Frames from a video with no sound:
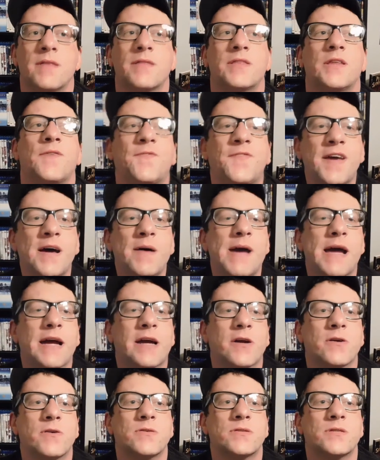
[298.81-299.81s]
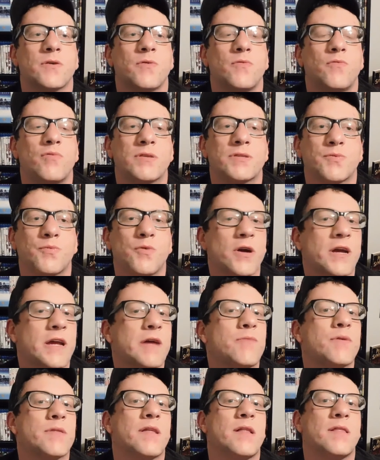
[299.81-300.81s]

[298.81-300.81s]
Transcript: the filmmakers was working with